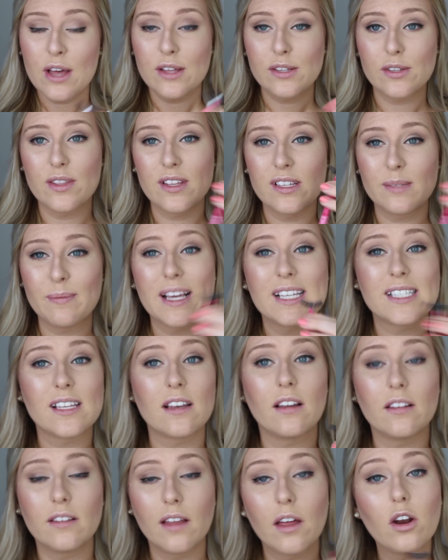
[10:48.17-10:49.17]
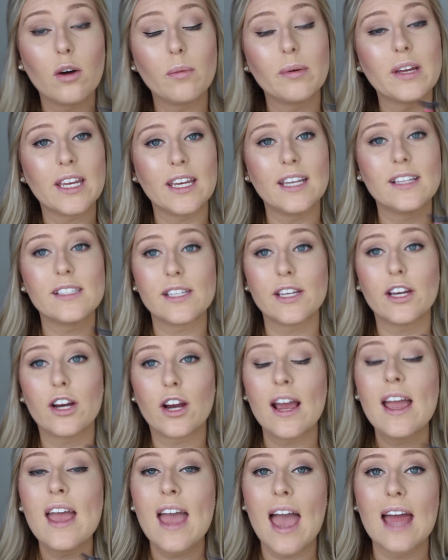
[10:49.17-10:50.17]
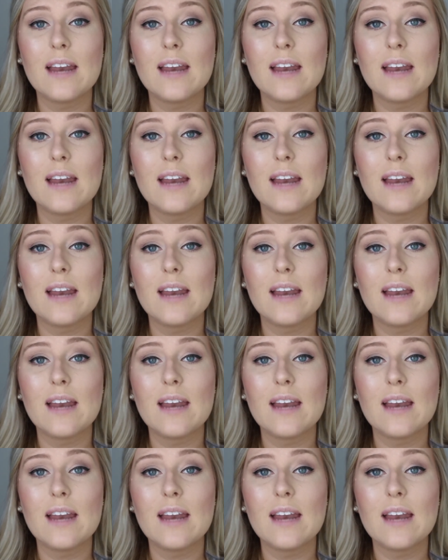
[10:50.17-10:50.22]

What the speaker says: So this makes it a little bit easier,